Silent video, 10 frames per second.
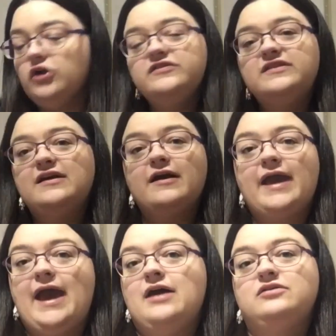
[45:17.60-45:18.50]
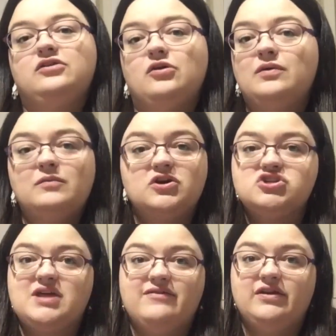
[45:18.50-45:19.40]
to their account, go and watch
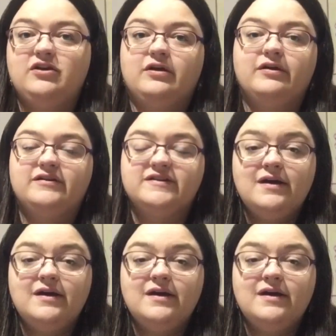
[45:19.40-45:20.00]
their video, because